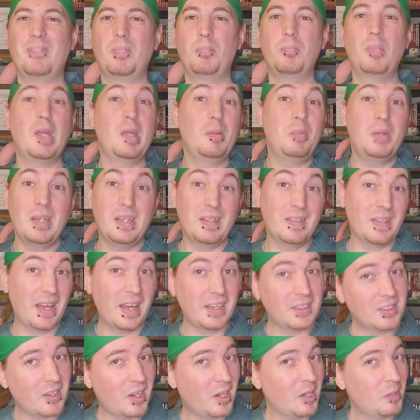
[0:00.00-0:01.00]
maybe in
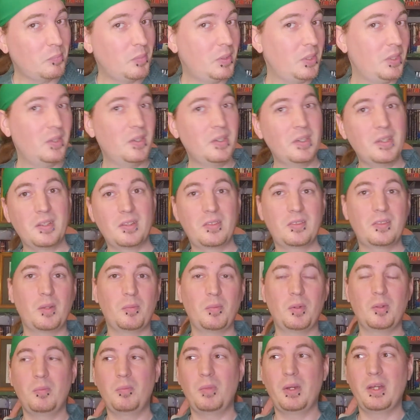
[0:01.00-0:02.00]
that time period
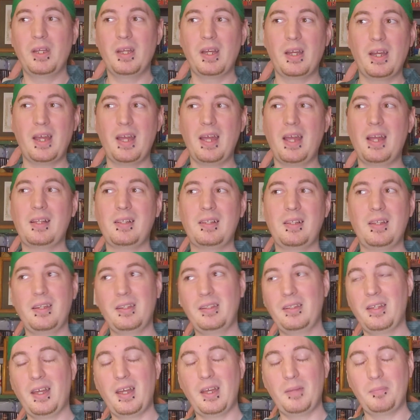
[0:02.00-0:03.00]
someone might act
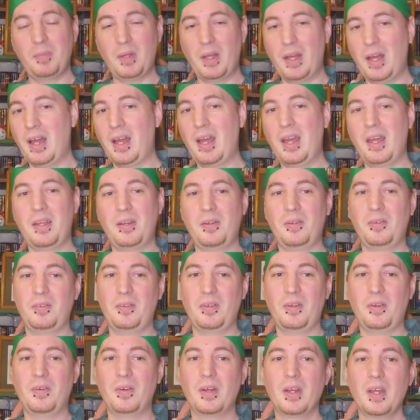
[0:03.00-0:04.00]
like that, but I
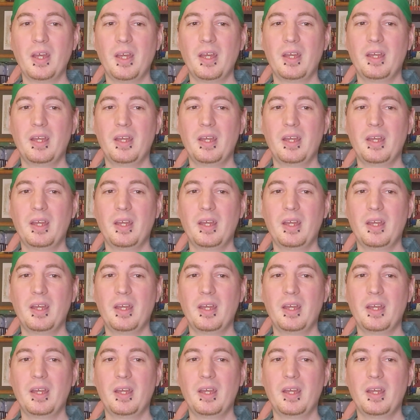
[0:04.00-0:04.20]
don't know.